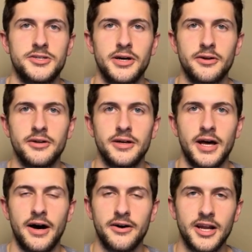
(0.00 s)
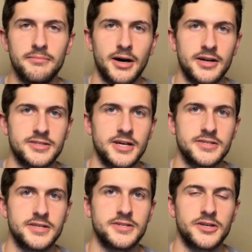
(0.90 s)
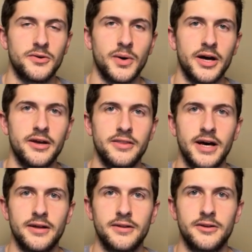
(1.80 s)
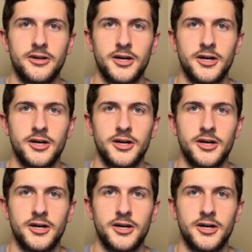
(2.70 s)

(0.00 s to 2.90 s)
So I thought, how could I monetize this in a way that